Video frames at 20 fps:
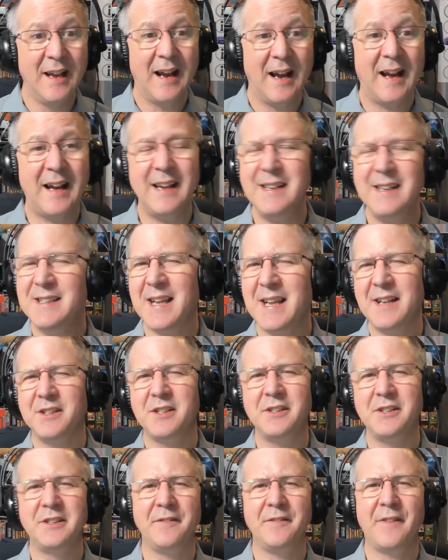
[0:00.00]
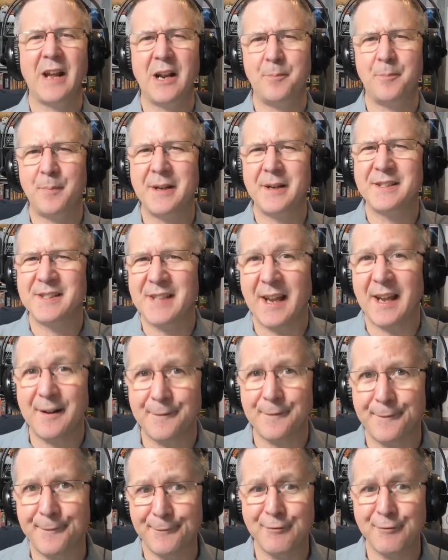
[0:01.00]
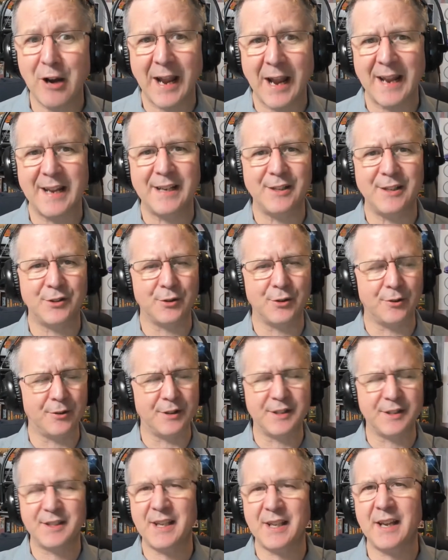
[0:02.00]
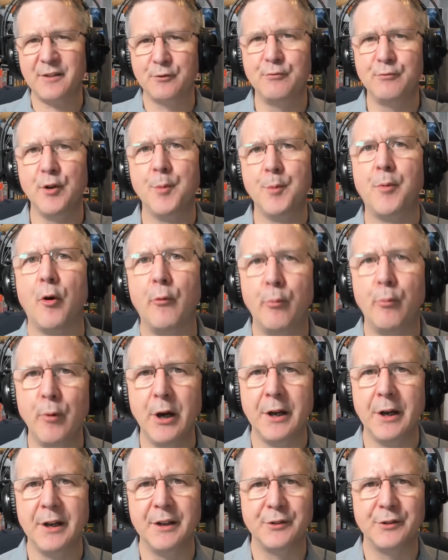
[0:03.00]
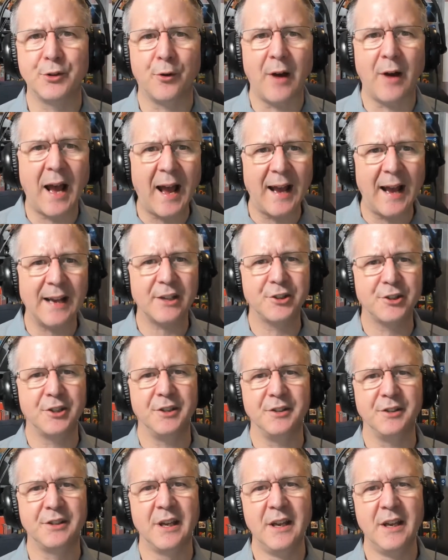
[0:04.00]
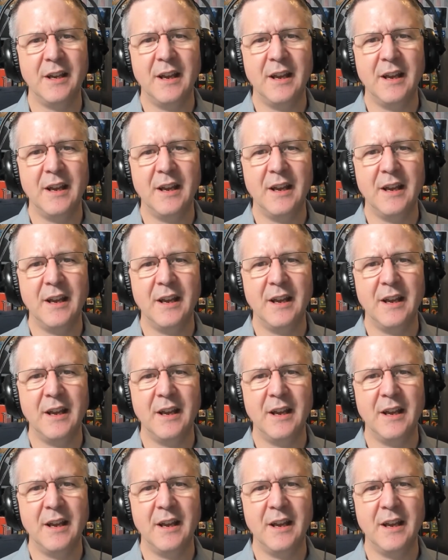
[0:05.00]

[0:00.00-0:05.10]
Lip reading: I tend to develop a set phrase or a set group of words or actions,